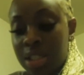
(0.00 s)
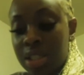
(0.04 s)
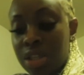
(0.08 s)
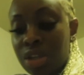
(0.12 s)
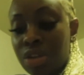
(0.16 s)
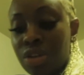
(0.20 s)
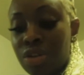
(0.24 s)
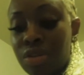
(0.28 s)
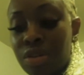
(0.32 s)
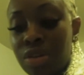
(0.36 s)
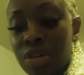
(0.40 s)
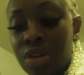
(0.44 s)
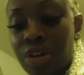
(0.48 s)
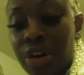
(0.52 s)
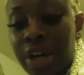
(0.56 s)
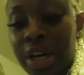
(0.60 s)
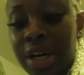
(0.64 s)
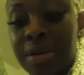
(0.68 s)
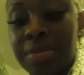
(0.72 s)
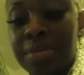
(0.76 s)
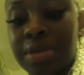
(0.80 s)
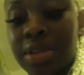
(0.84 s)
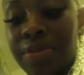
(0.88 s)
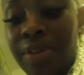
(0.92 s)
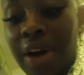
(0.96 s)
0
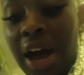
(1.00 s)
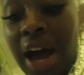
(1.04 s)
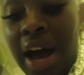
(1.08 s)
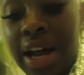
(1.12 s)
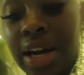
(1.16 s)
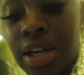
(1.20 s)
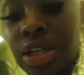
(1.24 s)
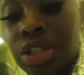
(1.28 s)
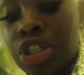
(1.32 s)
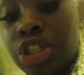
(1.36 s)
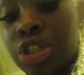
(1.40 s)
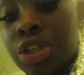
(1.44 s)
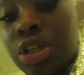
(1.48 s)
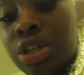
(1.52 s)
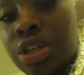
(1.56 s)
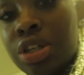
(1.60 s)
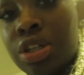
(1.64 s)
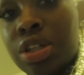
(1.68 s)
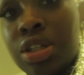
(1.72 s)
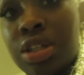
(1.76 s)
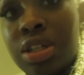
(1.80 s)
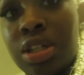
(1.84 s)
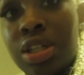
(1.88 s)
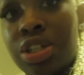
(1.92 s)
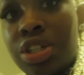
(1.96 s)
grams of added
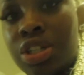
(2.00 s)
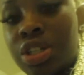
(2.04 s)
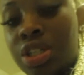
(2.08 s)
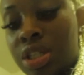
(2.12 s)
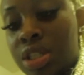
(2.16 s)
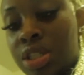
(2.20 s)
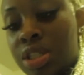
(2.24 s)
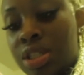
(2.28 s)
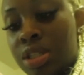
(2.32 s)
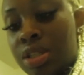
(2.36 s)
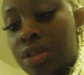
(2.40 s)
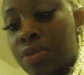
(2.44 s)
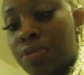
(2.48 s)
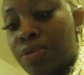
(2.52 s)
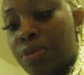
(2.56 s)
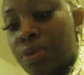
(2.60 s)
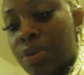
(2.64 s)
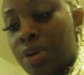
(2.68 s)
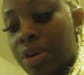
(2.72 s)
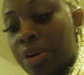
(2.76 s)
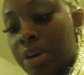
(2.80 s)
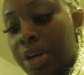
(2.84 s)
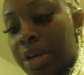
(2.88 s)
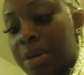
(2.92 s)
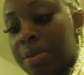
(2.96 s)
sugars. It's just the
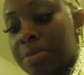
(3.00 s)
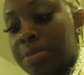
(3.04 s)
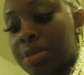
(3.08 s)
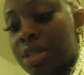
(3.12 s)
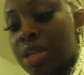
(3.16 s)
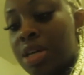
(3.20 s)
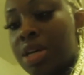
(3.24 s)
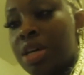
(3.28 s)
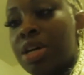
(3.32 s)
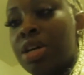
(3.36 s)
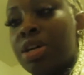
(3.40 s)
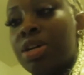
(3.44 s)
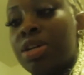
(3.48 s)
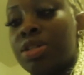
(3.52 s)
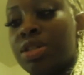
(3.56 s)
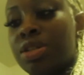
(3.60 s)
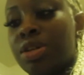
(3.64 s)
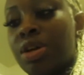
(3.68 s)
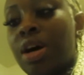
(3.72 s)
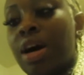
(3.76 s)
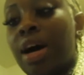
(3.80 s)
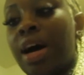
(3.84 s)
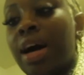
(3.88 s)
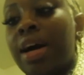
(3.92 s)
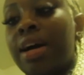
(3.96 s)
4 grams.
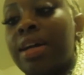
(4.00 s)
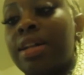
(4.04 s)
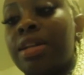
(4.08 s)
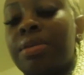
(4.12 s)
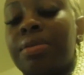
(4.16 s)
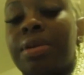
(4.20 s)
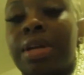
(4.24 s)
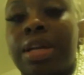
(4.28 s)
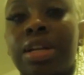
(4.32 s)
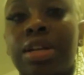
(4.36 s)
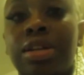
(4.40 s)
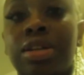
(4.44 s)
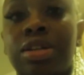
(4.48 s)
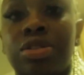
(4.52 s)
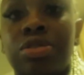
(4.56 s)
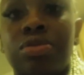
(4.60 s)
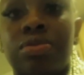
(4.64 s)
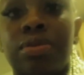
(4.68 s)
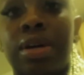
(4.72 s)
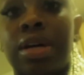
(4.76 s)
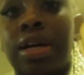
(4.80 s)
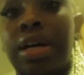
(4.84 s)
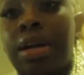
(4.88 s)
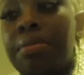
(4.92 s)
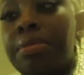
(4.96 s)
So I end up getting this
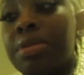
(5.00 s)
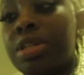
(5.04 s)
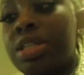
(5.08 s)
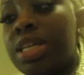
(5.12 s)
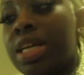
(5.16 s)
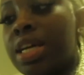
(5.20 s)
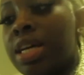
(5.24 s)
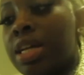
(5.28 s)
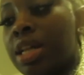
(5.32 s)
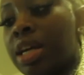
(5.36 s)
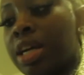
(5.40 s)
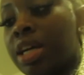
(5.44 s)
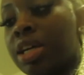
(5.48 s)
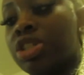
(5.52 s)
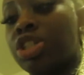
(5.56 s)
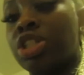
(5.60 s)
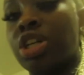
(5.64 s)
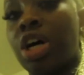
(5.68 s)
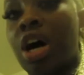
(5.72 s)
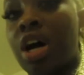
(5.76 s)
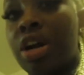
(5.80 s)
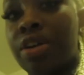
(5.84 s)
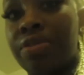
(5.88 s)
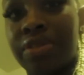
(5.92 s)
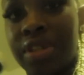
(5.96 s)
one, and I'm gonna take like a
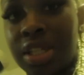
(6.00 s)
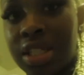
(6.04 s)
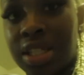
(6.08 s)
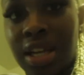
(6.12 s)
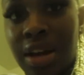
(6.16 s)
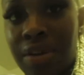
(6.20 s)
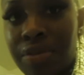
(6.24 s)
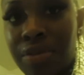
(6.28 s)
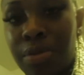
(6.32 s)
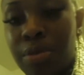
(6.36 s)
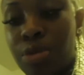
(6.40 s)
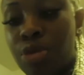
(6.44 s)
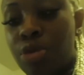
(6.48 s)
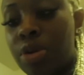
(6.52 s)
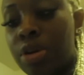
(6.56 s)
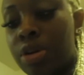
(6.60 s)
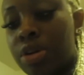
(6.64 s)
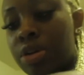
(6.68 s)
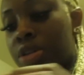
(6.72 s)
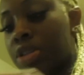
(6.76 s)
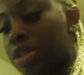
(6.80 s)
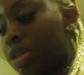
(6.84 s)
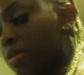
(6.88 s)
shot of this every morning or